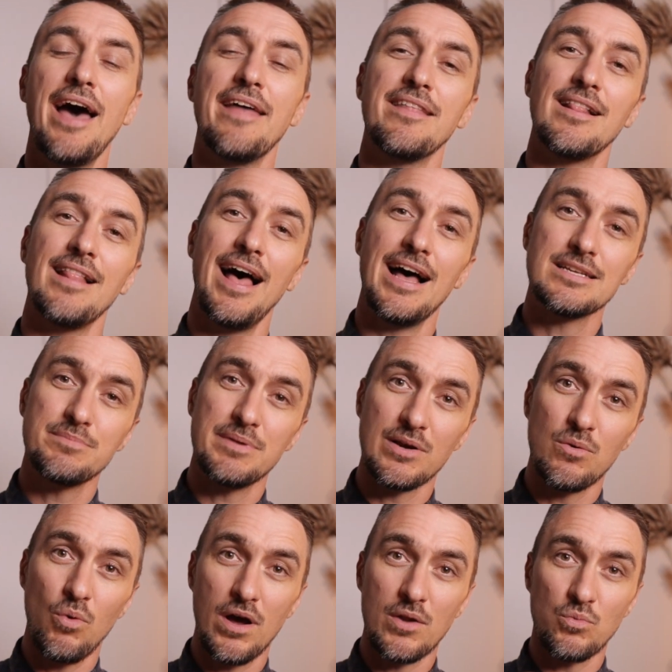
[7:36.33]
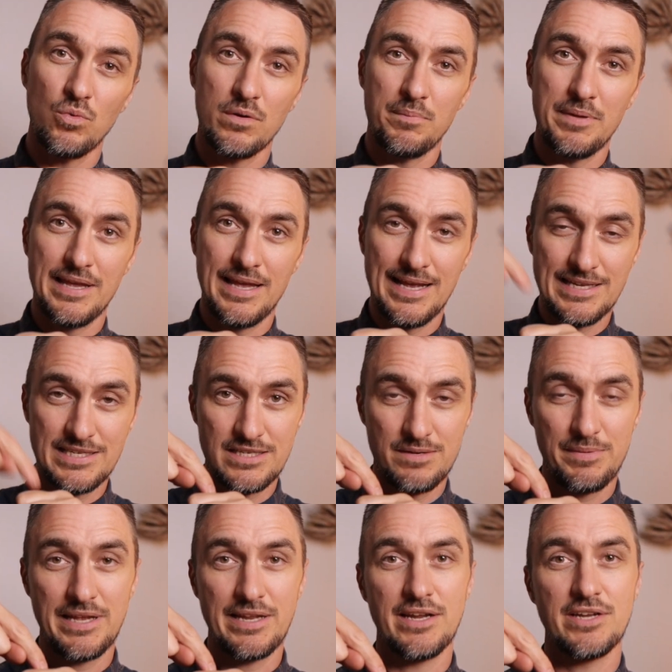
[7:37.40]
and the last big one would be
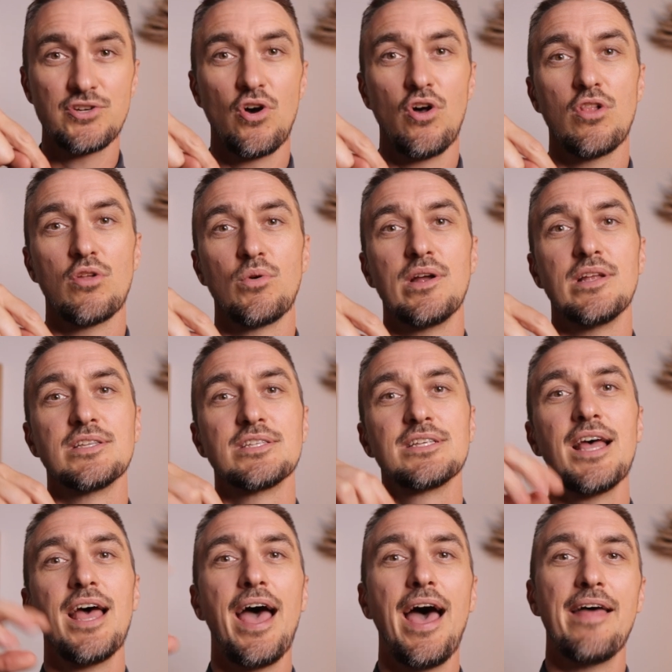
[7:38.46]
histamine intolerance.